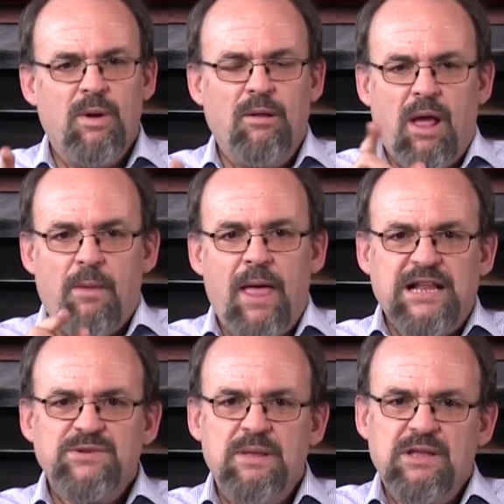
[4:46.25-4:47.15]
Well,
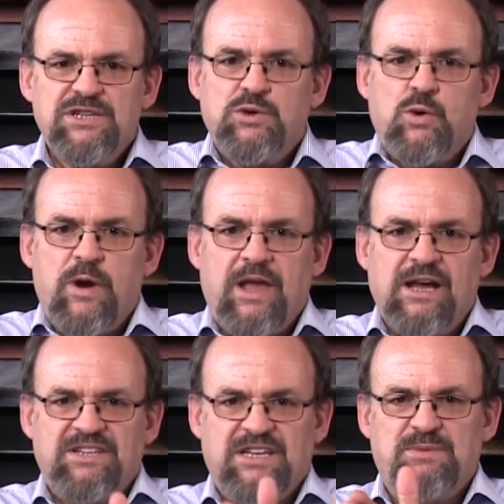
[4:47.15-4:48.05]
that's when the story
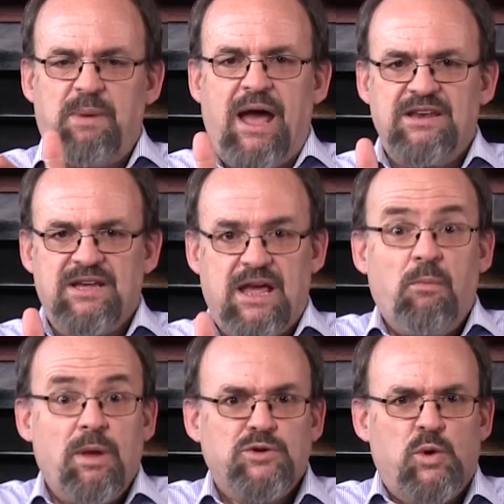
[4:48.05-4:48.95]
gets expanded,
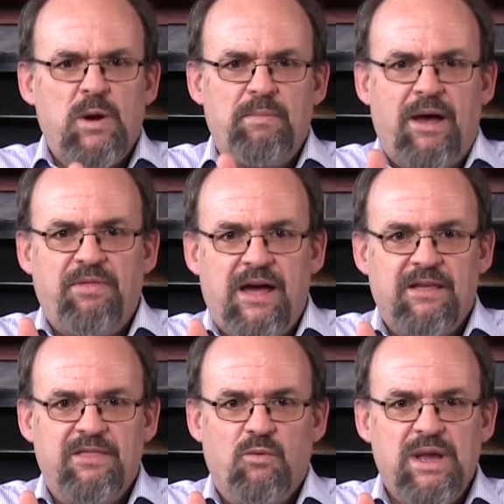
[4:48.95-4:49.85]
and we'll talk about
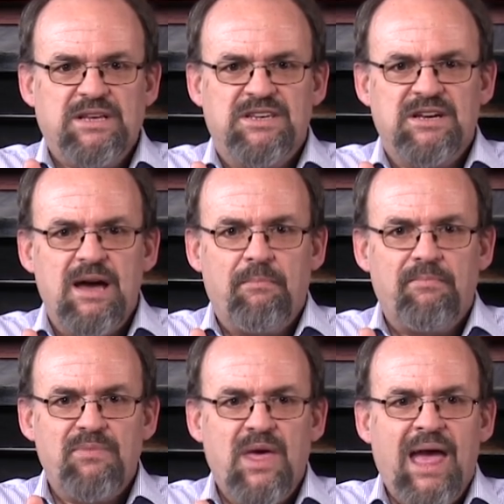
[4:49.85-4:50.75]
that in the weeks to
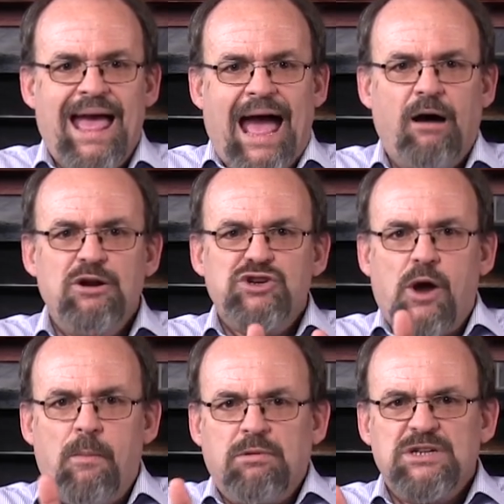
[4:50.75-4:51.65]
come. How
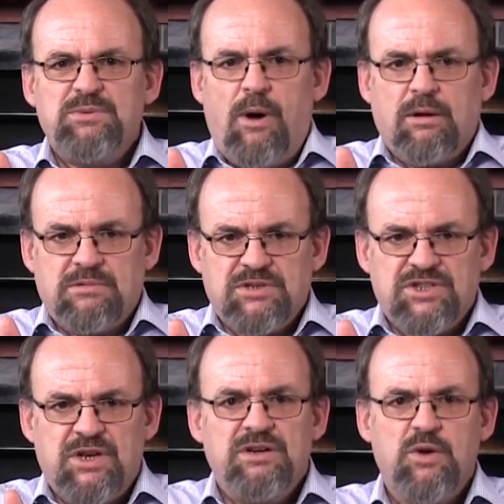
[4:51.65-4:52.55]
Job
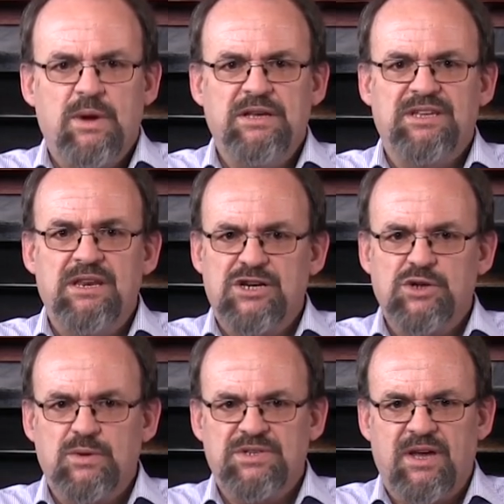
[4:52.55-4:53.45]
responds to his
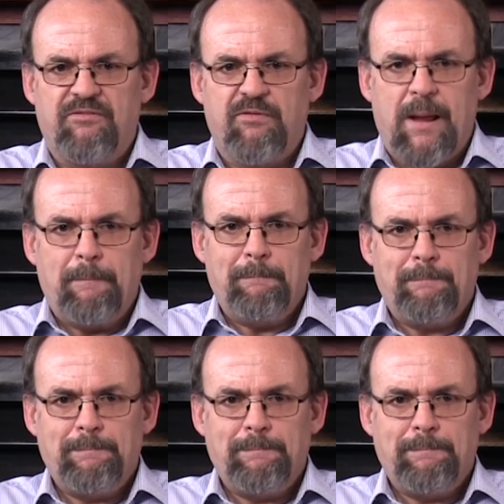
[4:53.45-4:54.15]
initial suffering.